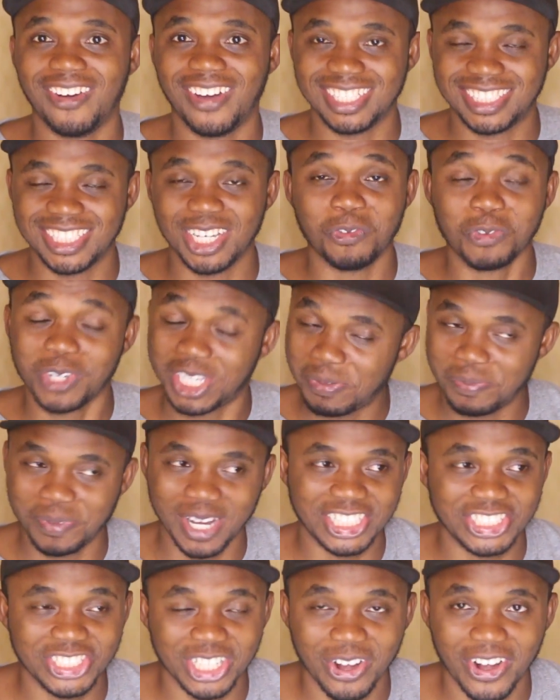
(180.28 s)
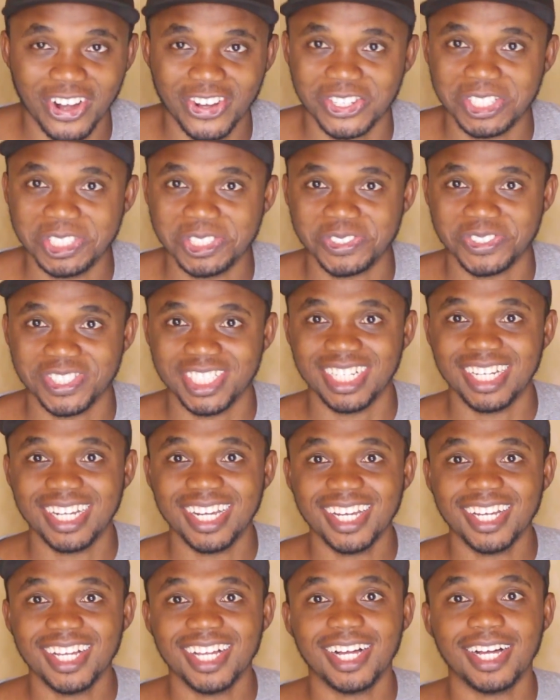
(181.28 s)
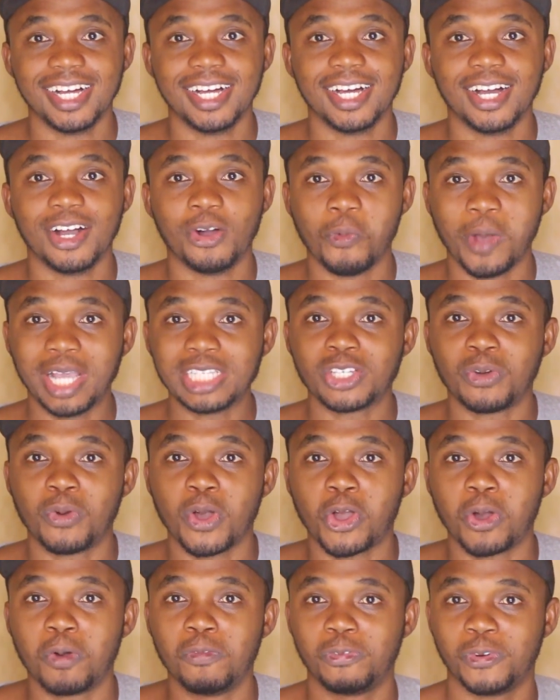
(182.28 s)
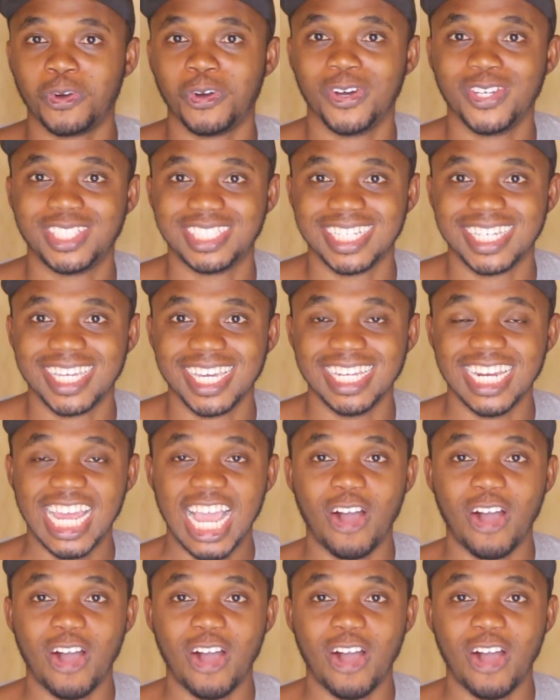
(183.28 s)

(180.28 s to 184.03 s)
ourselves, we keep bashing our country. When someone come for us again,